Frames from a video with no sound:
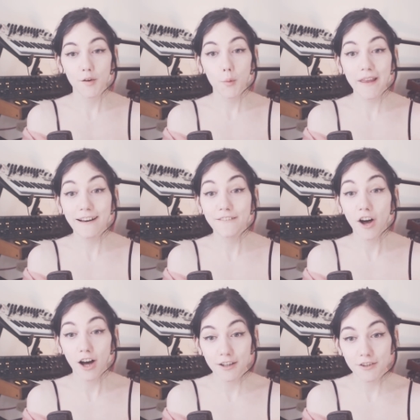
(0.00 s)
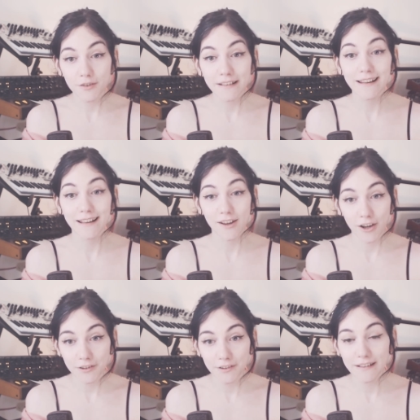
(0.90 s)
We have hundreds and
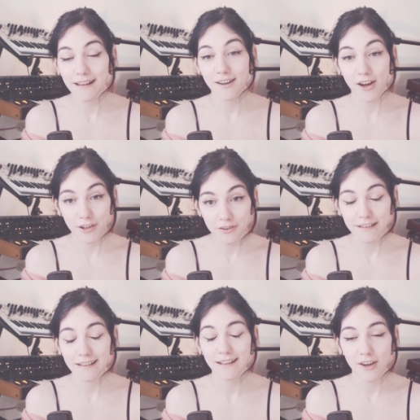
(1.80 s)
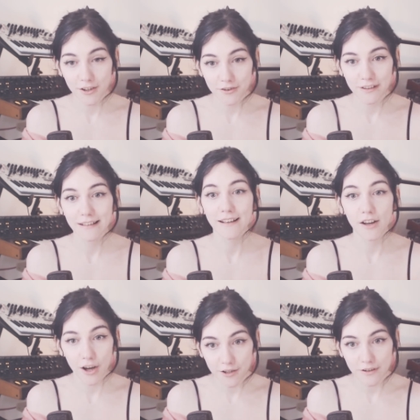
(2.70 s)
hundreds and hundreds and hundreds and
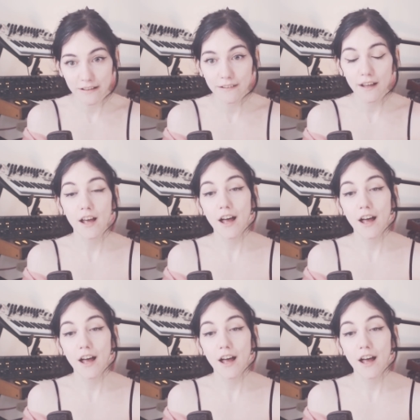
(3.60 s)
hundreds